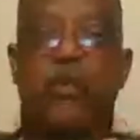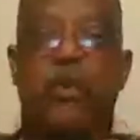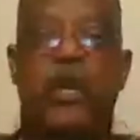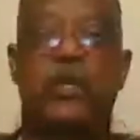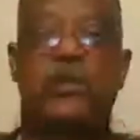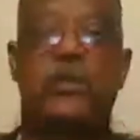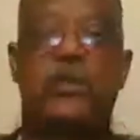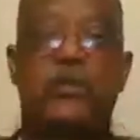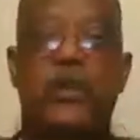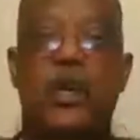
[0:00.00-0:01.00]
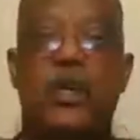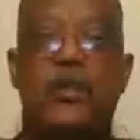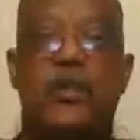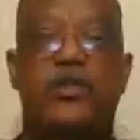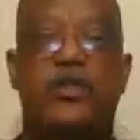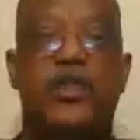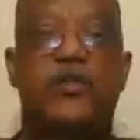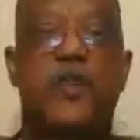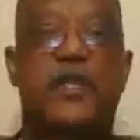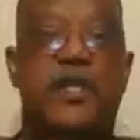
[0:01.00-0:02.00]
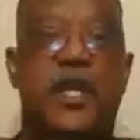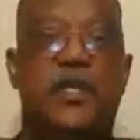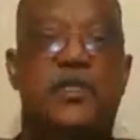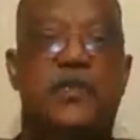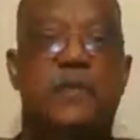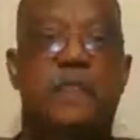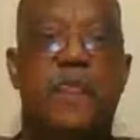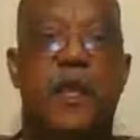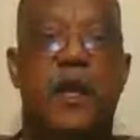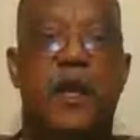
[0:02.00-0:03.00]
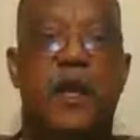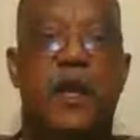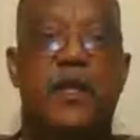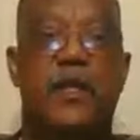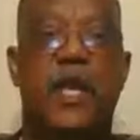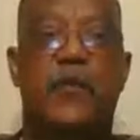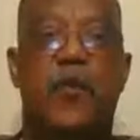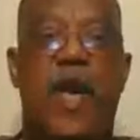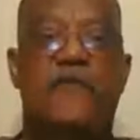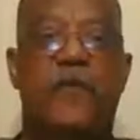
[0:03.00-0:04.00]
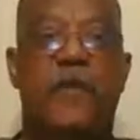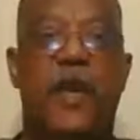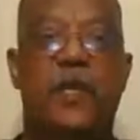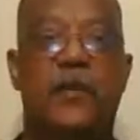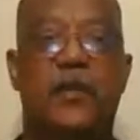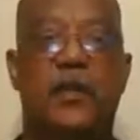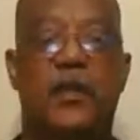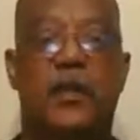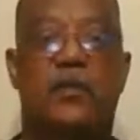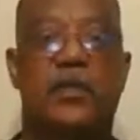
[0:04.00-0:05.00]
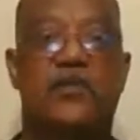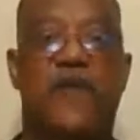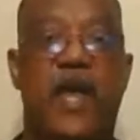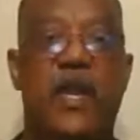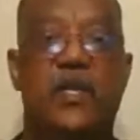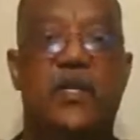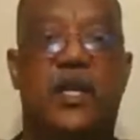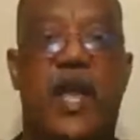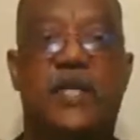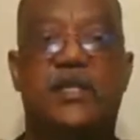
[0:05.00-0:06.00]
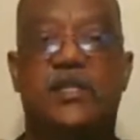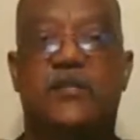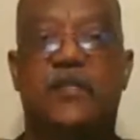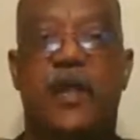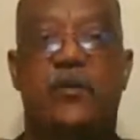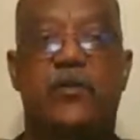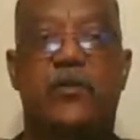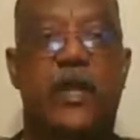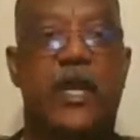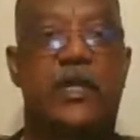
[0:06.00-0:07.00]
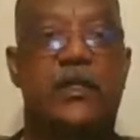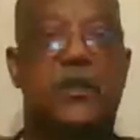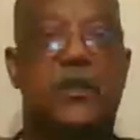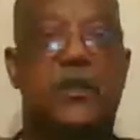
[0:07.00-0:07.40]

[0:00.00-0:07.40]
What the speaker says: according to the Jewish mystics. The Hebrew alphabet were divided into classes of letters linked